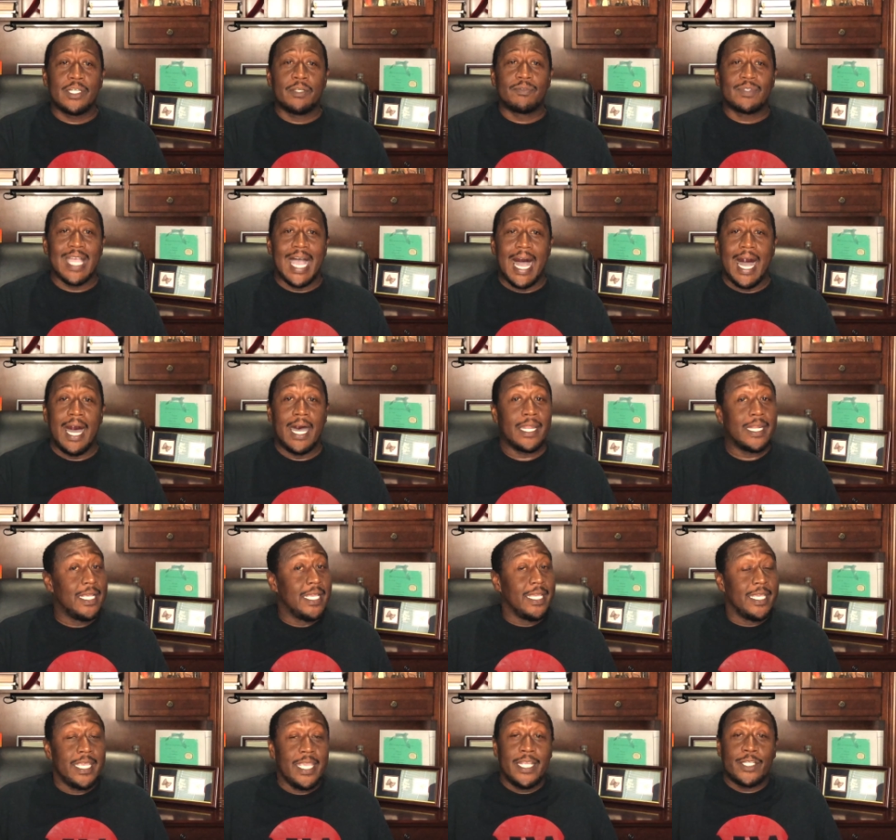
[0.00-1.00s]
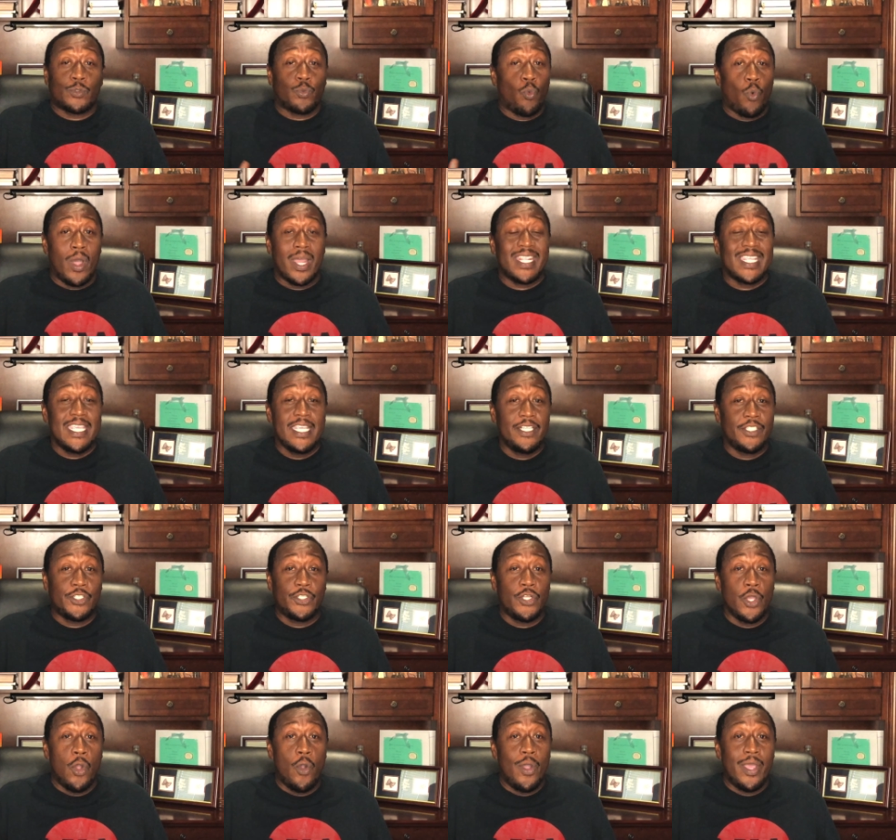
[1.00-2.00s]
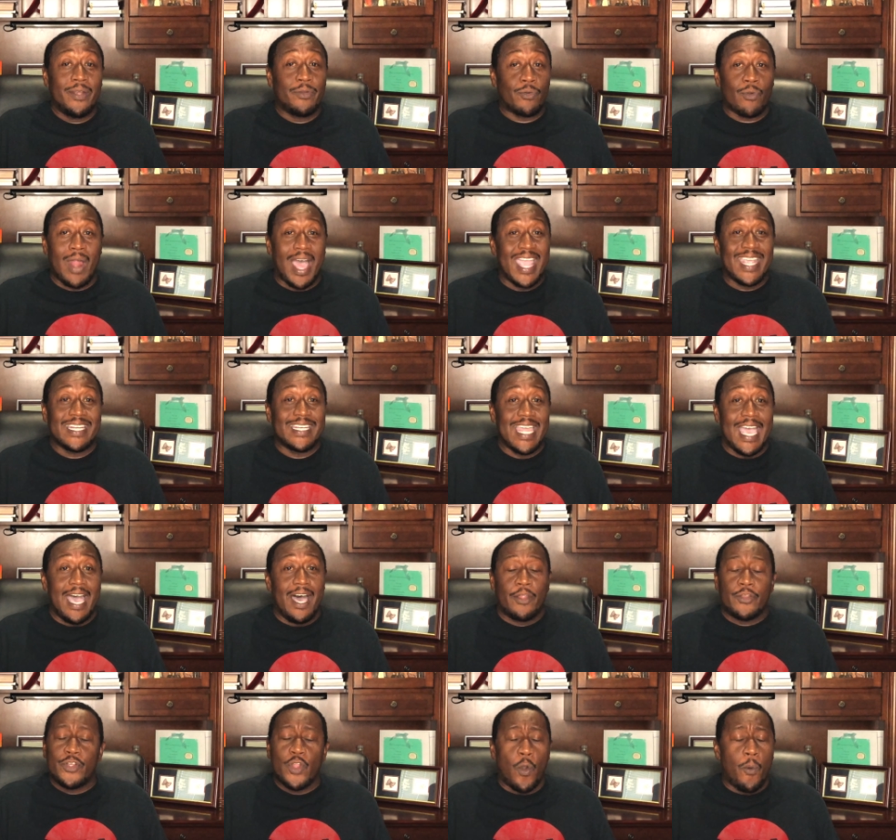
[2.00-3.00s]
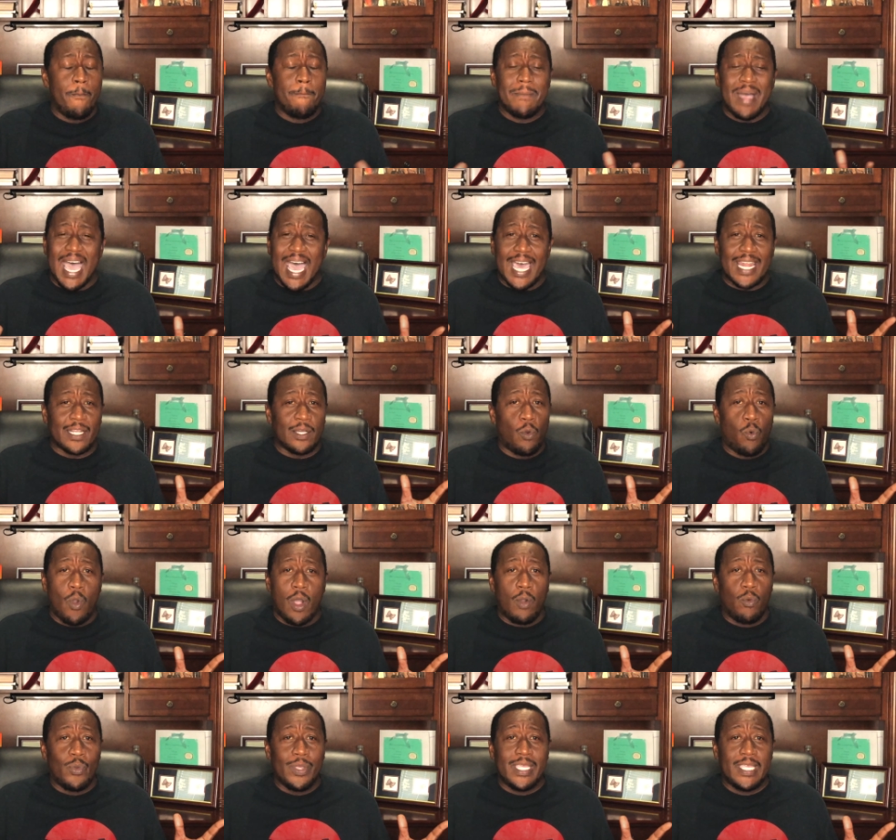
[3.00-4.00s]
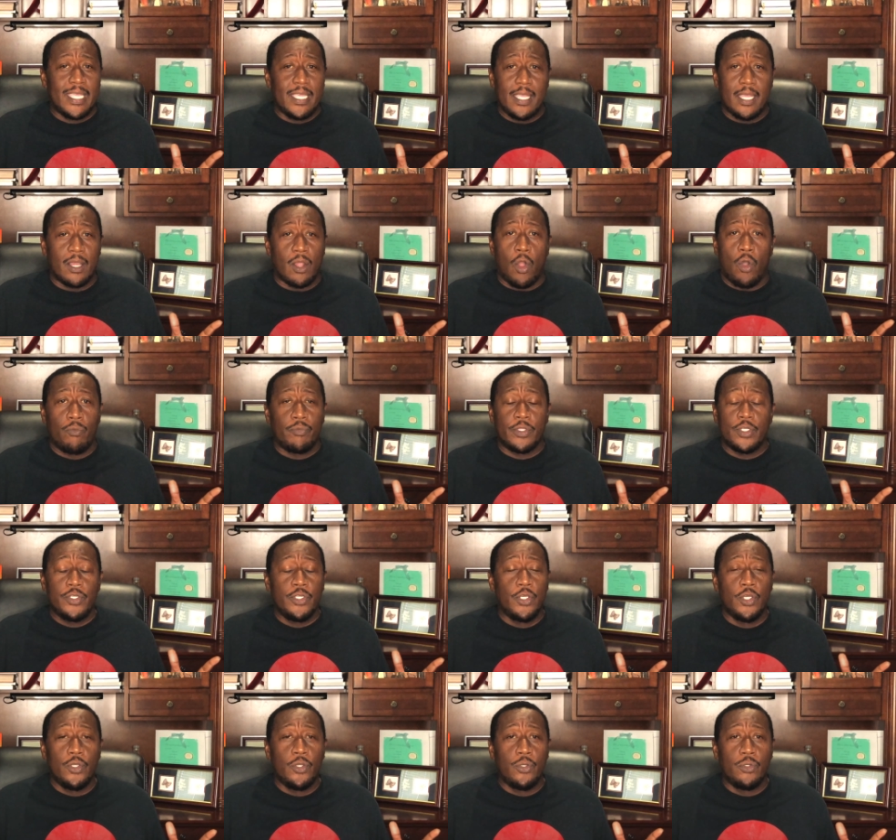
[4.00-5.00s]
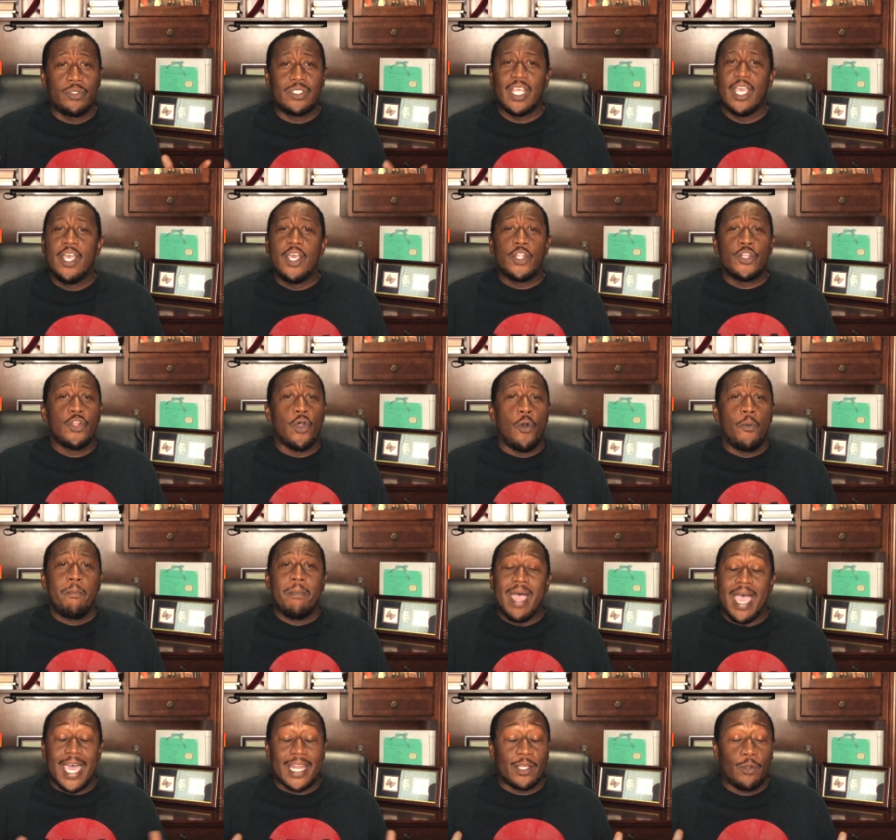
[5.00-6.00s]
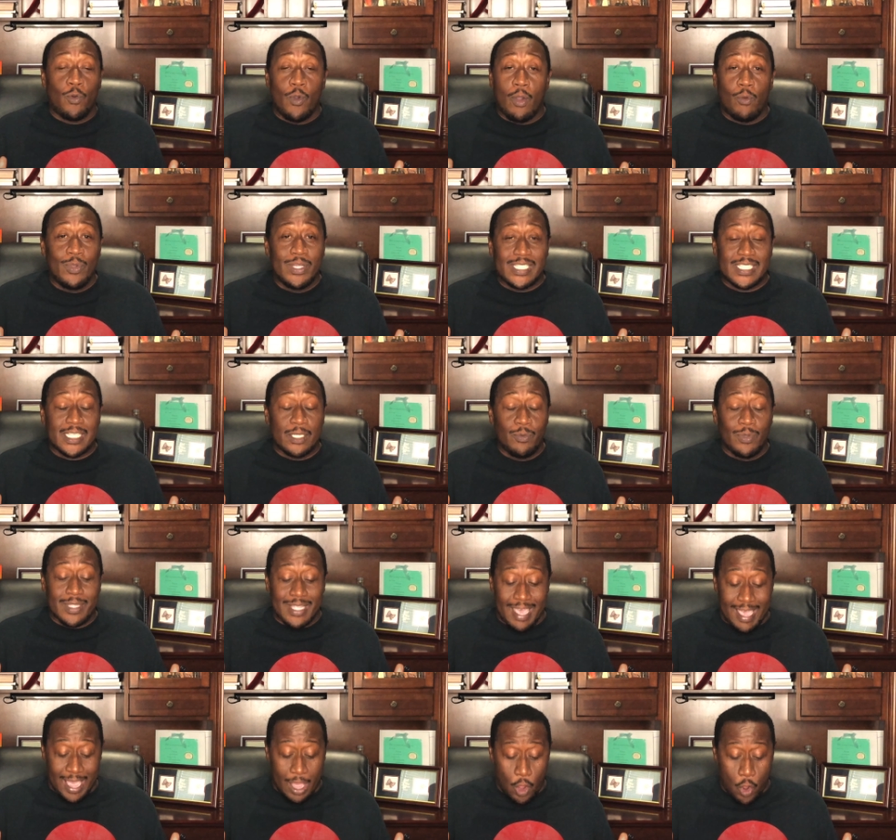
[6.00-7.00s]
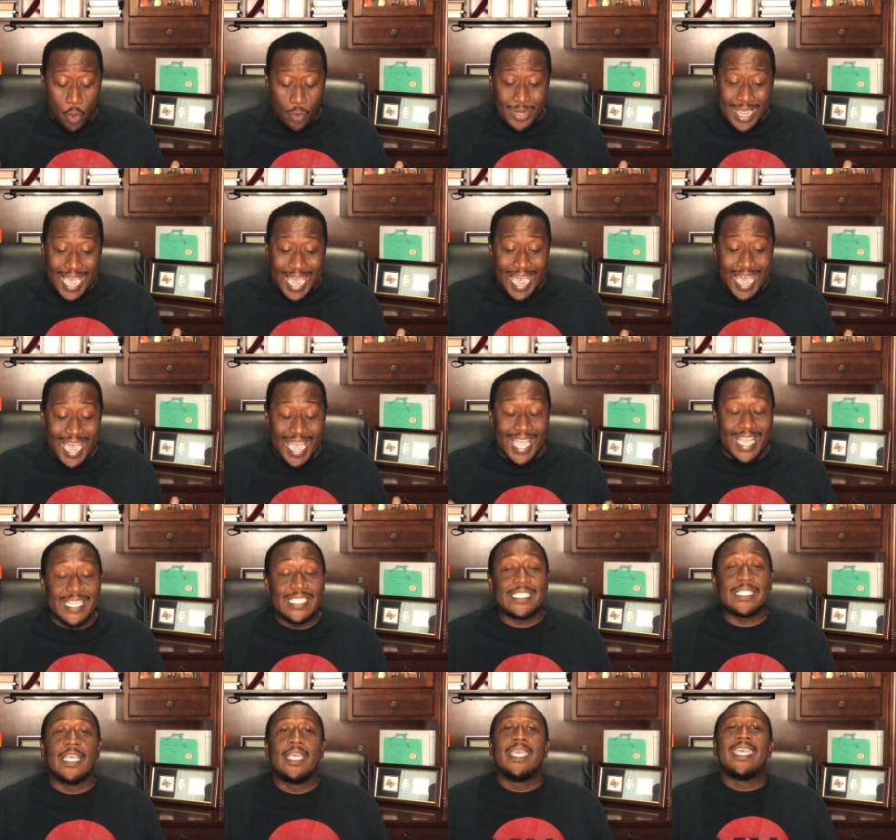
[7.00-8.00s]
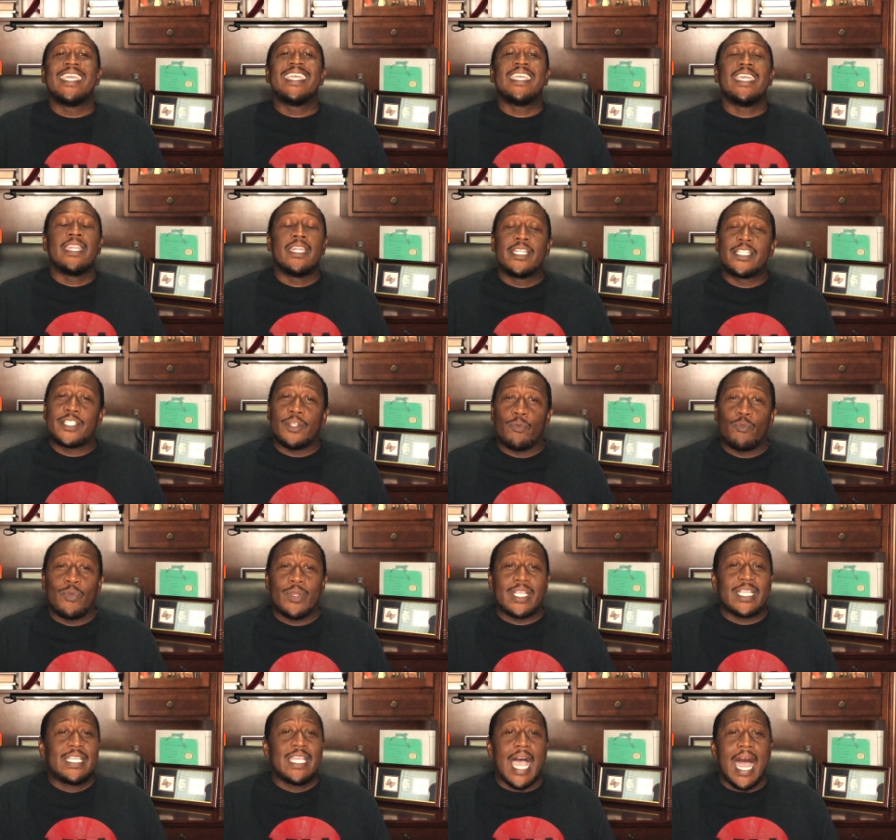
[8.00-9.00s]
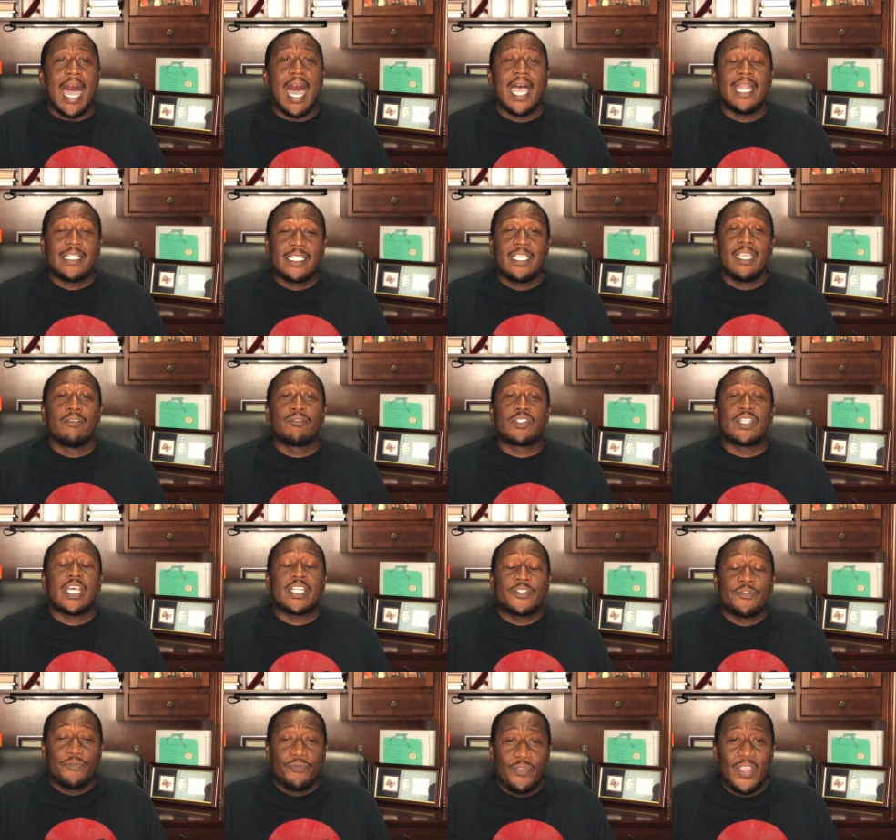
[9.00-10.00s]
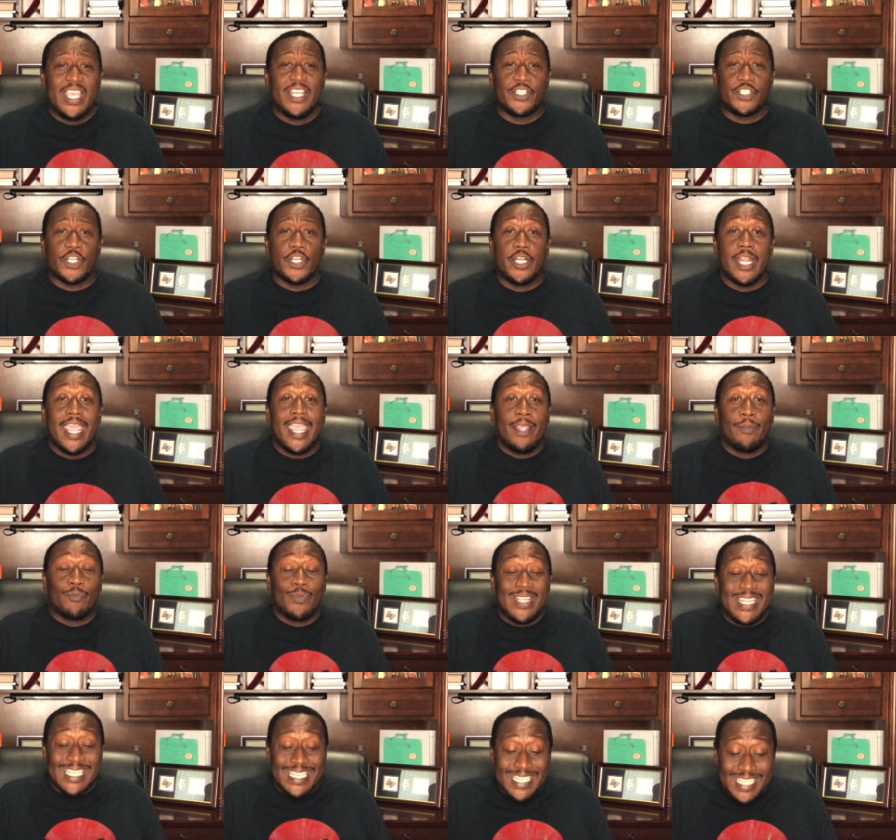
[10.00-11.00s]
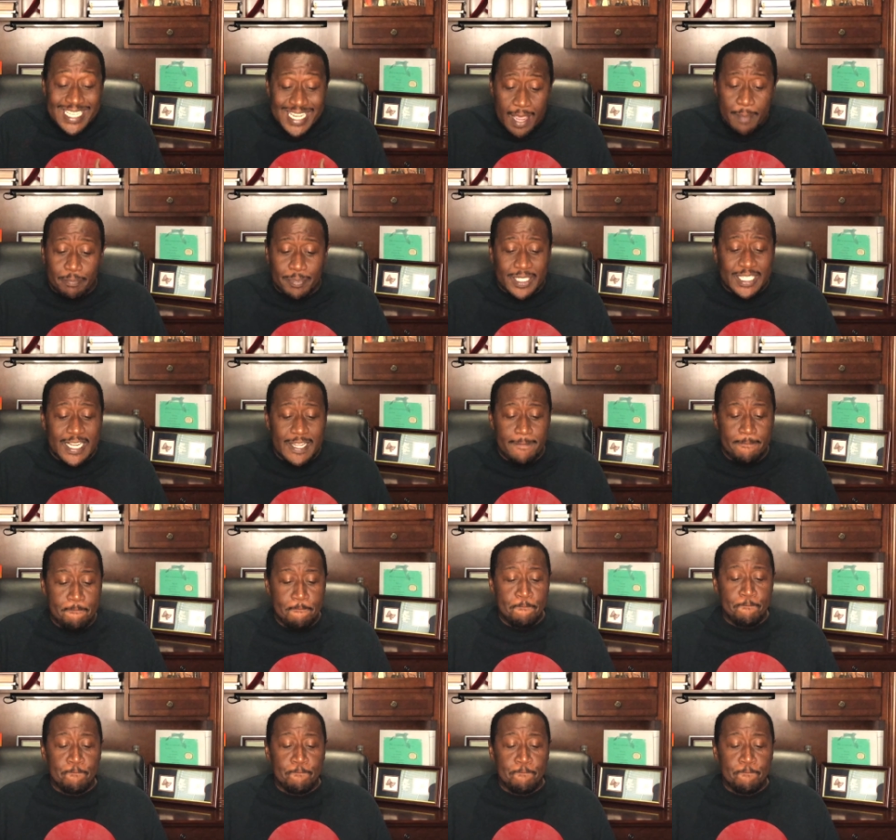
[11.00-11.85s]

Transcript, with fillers: of God. It's what he's doing right now. No matter what we hear on the news, no matter what we see with our own eyes, it is a God gives us vision, a redemptive